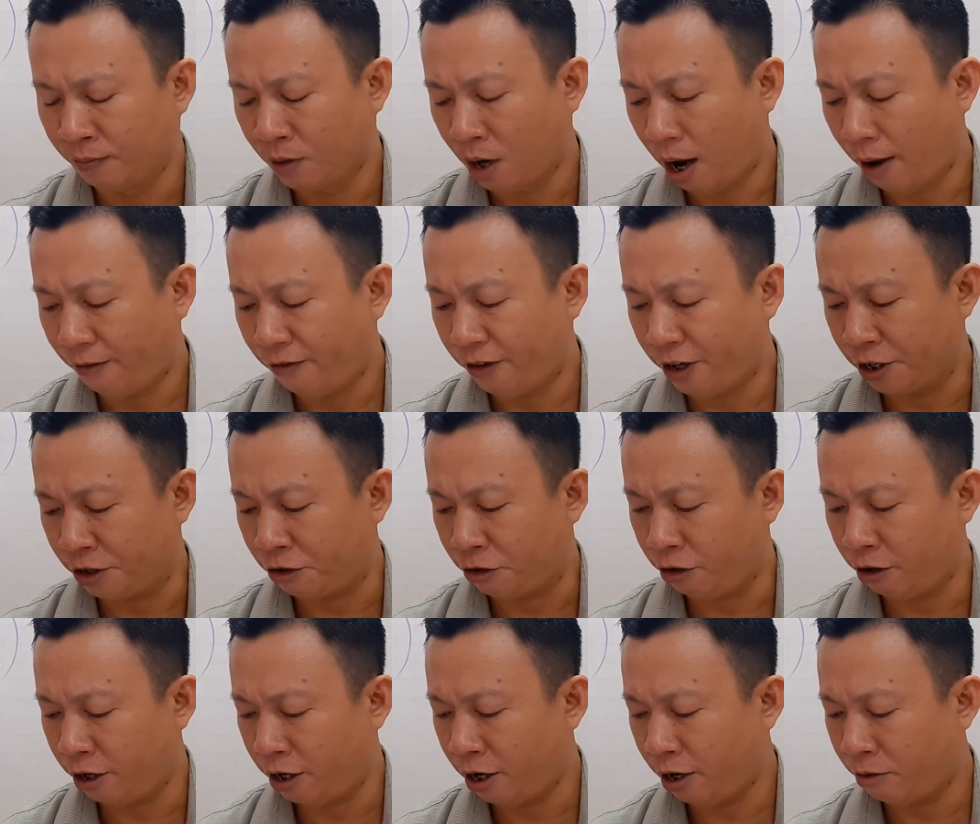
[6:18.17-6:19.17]

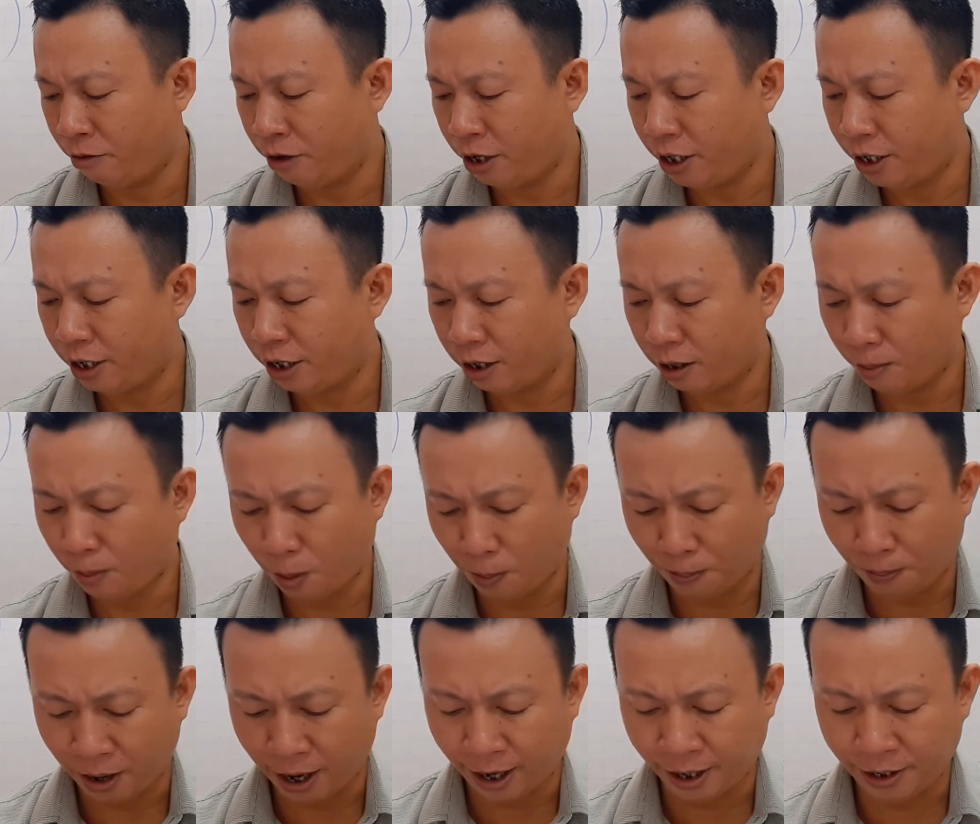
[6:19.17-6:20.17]
Obviously, a reasonable
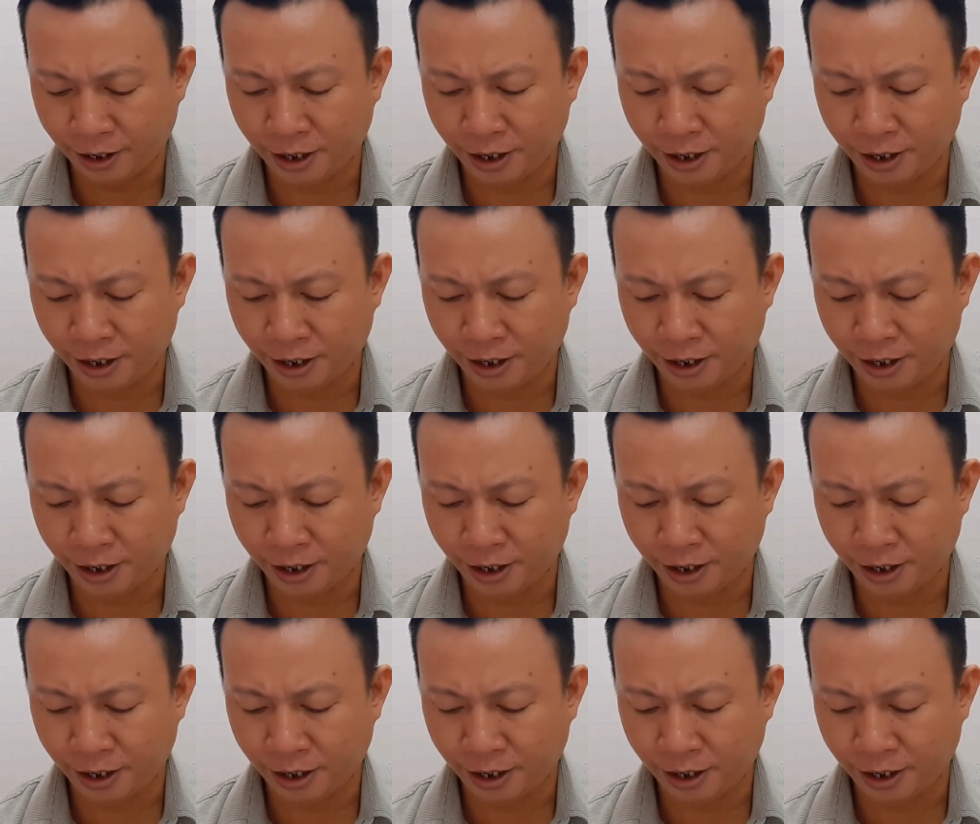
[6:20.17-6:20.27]
plan